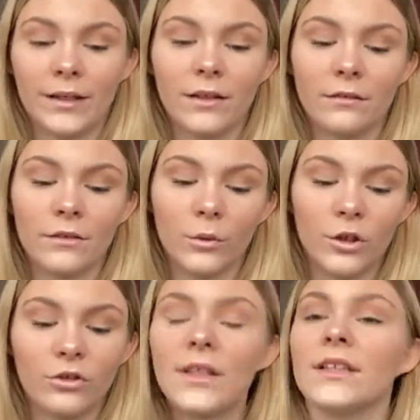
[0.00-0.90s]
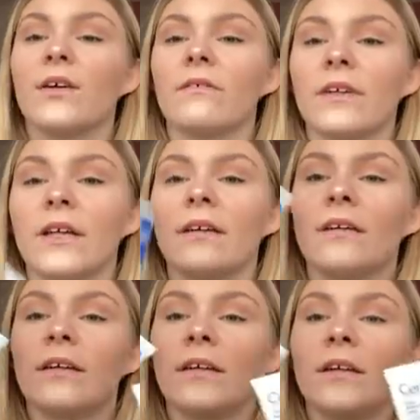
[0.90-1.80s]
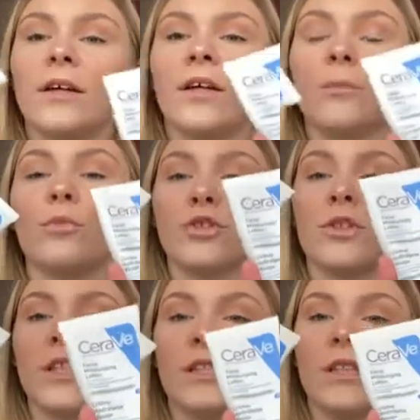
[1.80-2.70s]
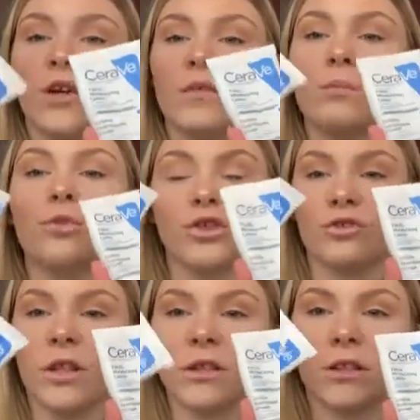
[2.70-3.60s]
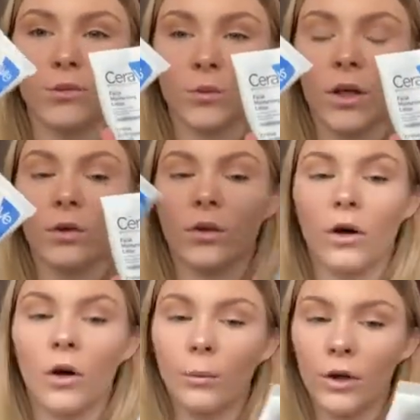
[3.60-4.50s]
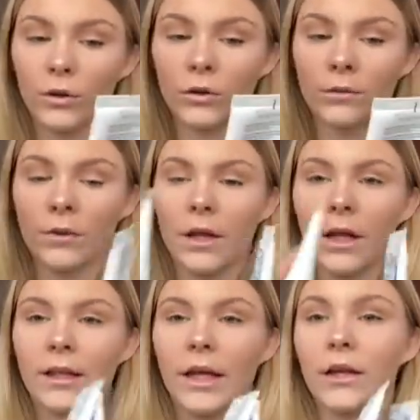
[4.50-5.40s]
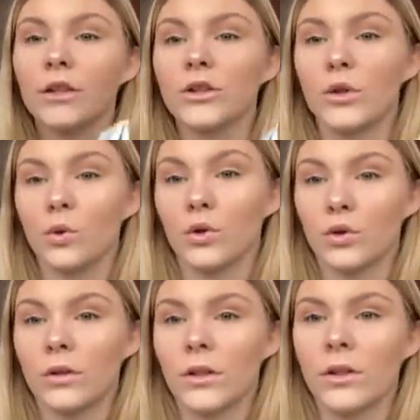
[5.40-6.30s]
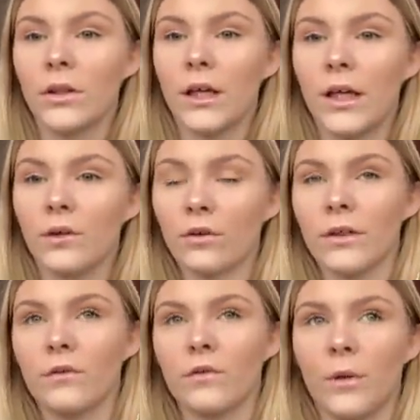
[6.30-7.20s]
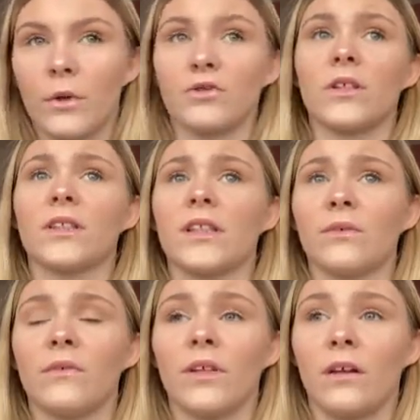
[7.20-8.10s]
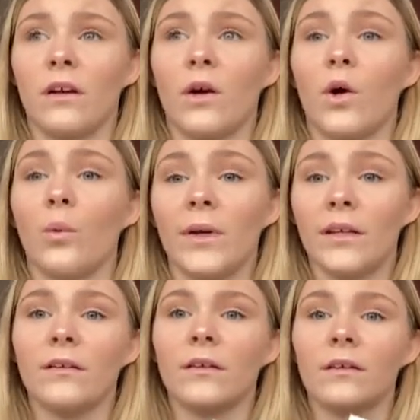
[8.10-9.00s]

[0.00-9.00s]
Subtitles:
So I tried CeraVe, these CeraVe moisturizers as well. Oh my god, they are so good. It got rid of my dry skin within a week.